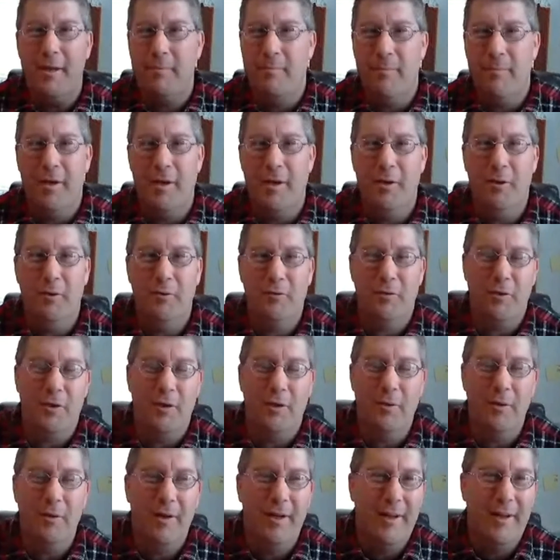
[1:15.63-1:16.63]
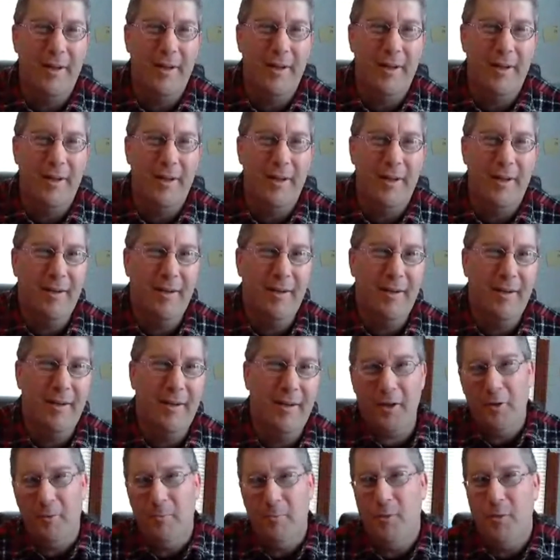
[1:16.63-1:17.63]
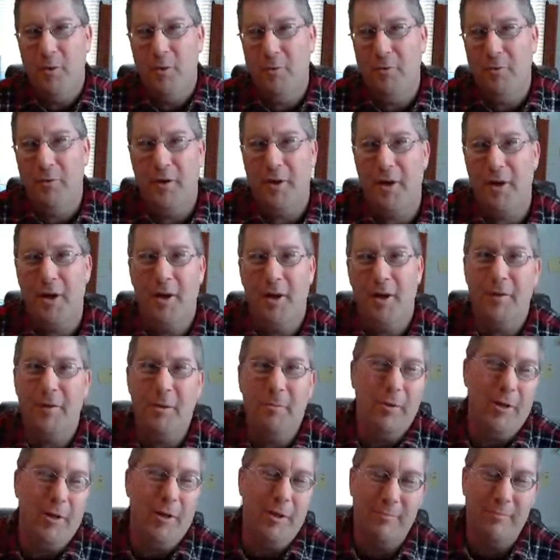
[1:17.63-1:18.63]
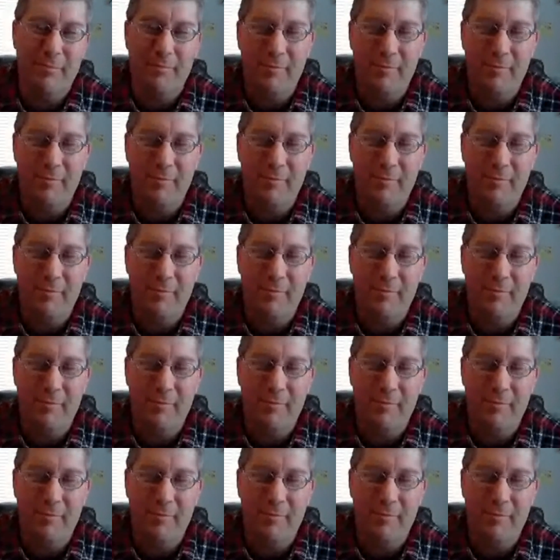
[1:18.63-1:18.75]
many years ago, I got her more over to coffee. But